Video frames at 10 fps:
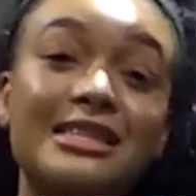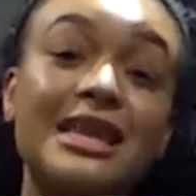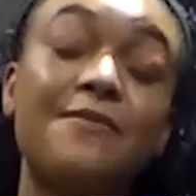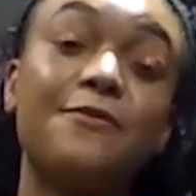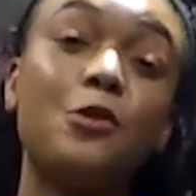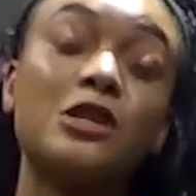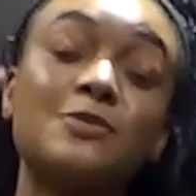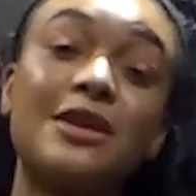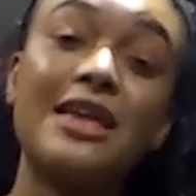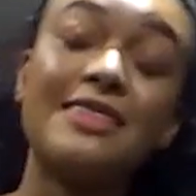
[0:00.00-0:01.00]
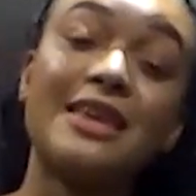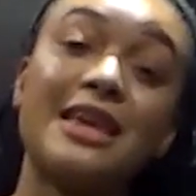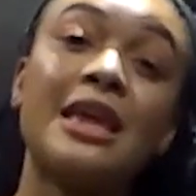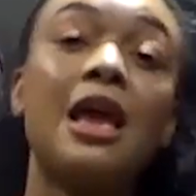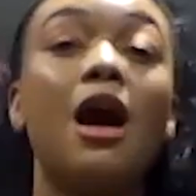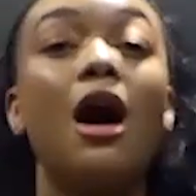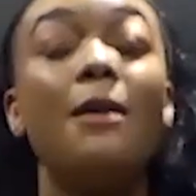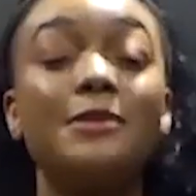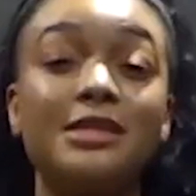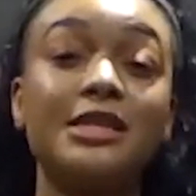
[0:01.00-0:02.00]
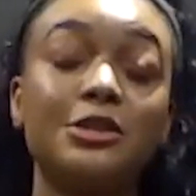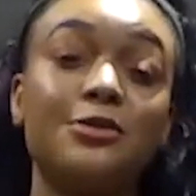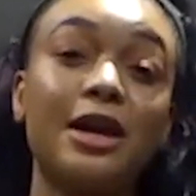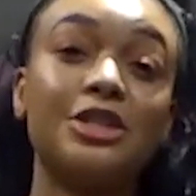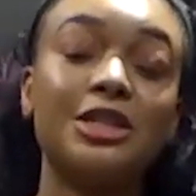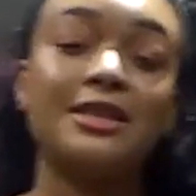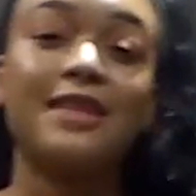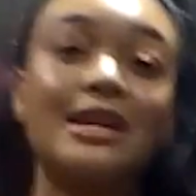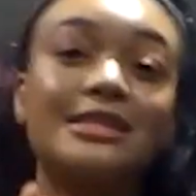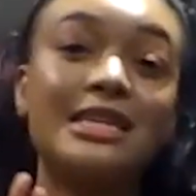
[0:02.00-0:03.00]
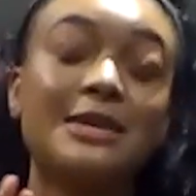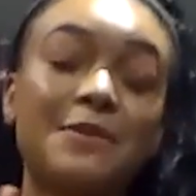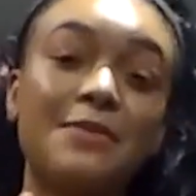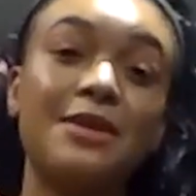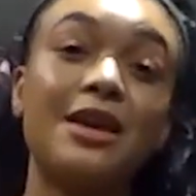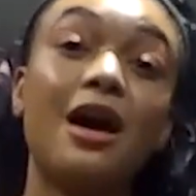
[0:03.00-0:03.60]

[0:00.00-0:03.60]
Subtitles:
same force but in the opposite direction that is keeping me